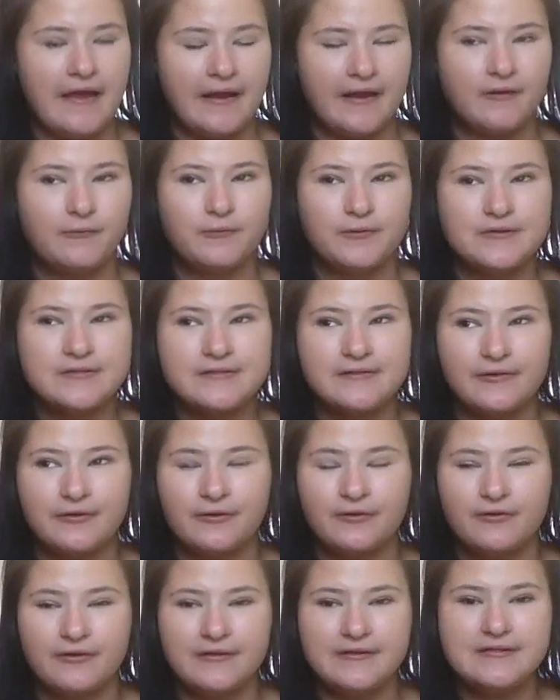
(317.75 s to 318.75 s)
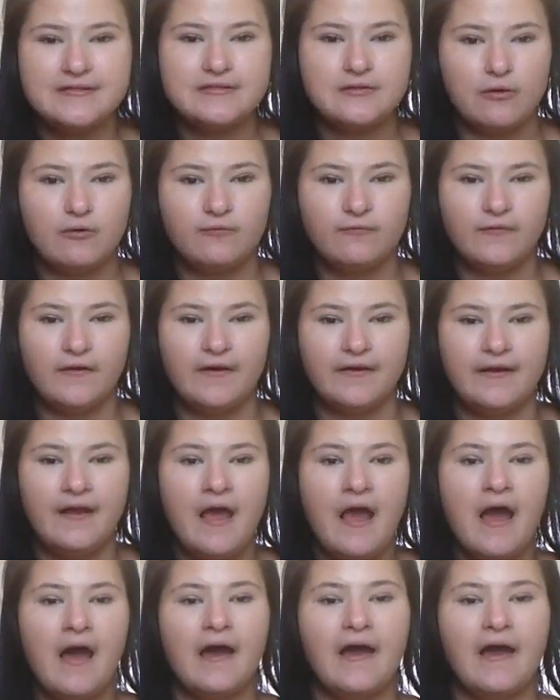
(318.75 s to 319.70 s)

and it was literally so fun.